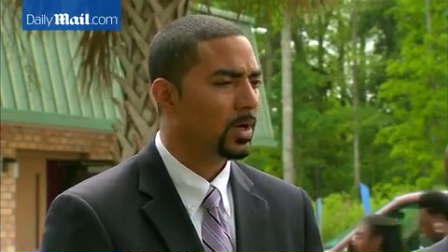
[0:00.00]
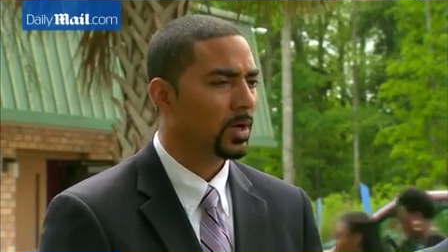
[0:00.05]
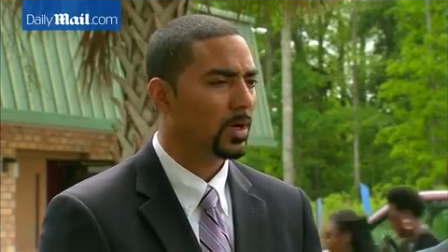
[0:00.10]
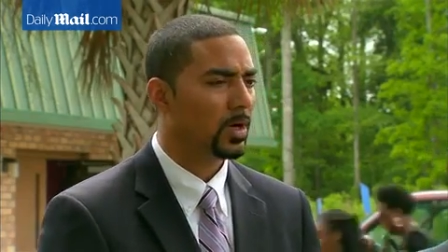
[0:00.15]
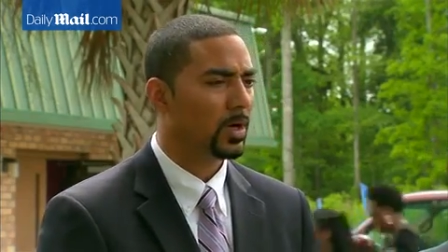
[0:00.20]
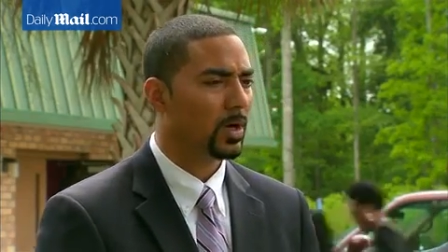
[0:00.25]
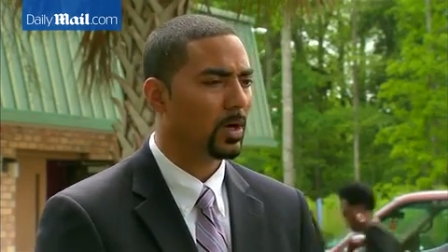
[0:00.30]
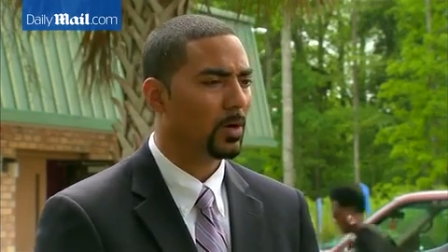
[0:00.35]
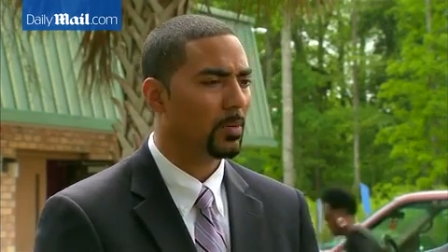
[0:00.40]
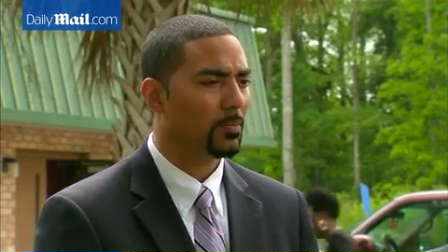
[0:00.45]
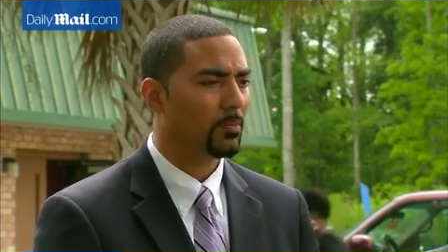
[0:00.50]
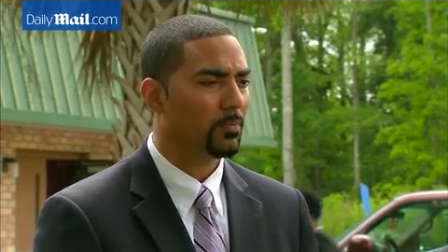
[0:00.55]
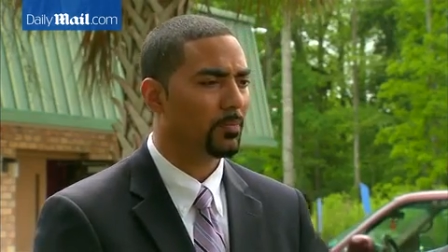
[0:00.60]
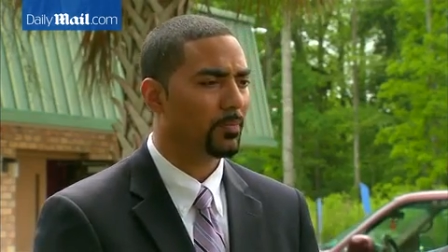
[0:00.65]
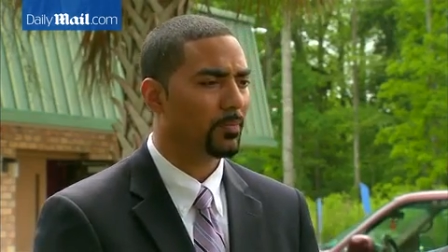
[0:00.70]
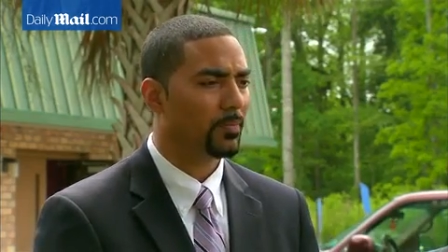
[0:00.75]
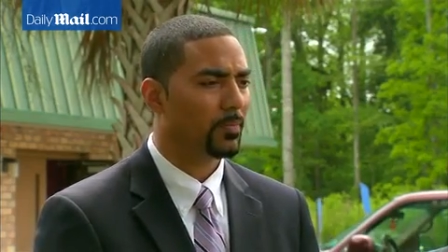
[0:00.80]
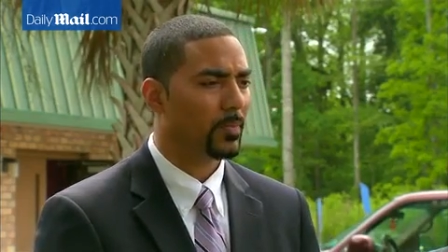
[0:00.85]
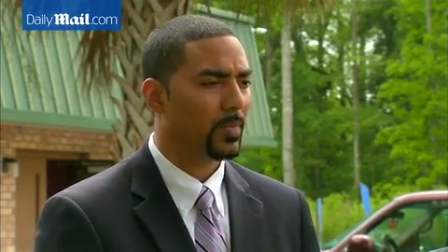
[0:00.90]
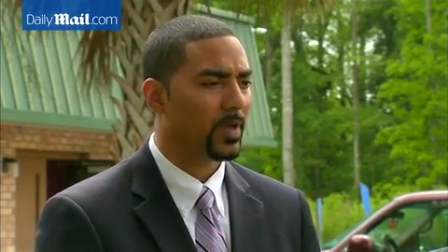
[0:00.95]
Um,
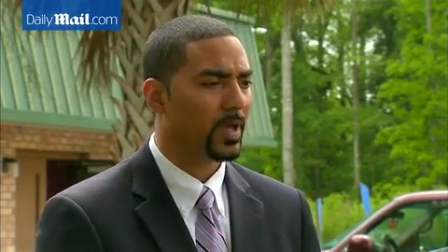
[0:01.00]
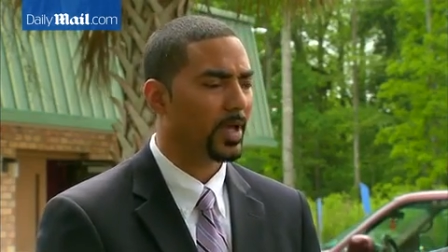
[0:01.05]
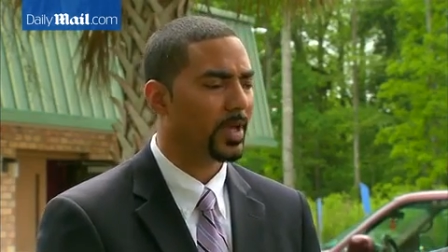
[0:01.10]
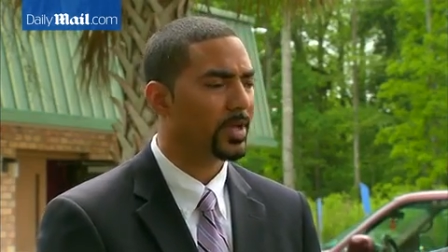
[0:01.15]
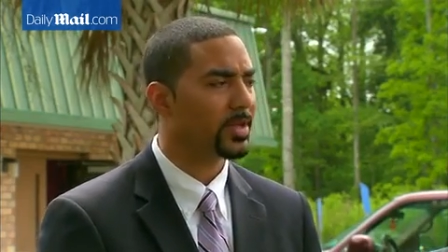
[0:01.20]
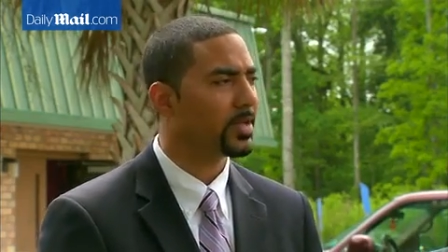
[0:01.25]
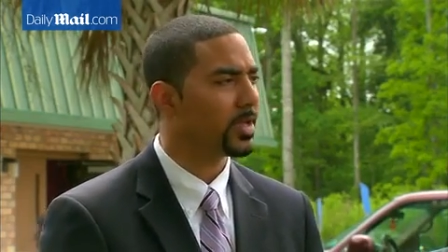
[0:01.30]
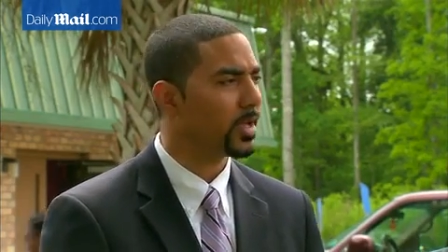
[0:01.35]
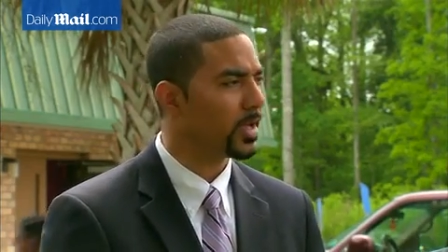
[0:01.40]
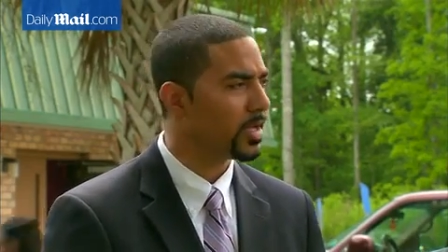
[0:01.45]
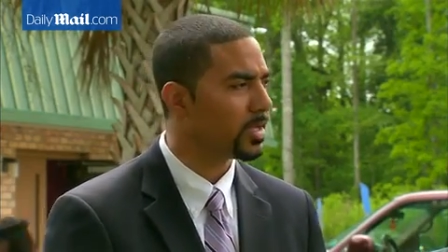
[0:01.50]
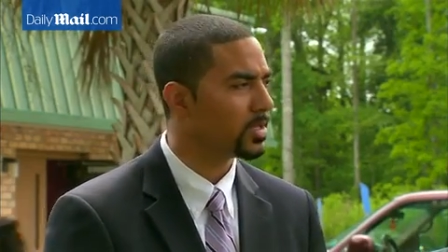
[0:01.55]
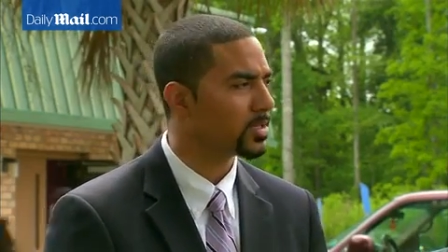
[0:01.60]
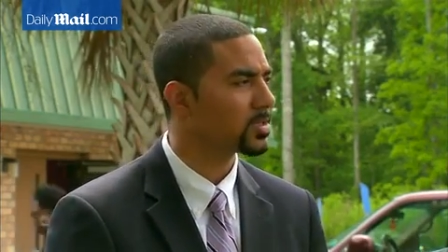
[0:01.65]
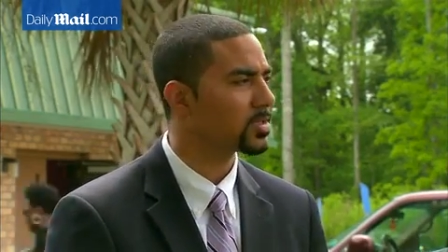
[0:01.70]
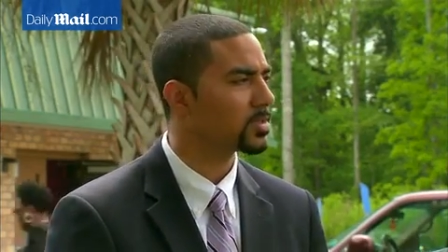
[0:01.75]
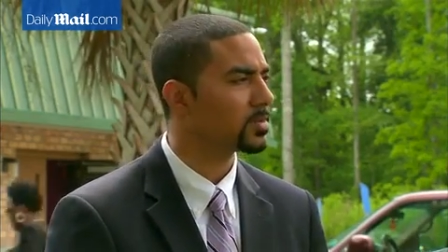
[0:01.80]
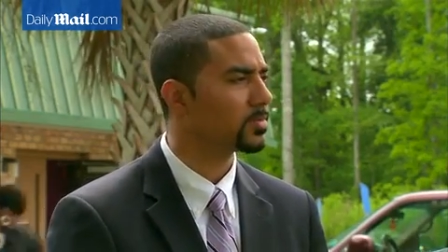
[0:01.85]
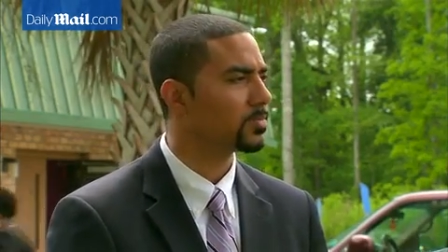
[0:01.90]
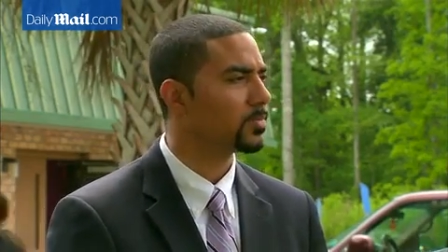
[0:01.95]
and
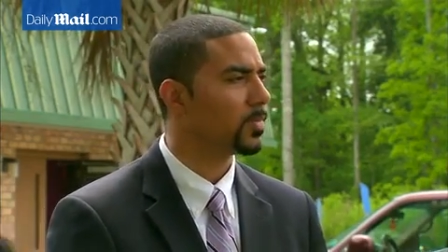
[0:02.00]
yes,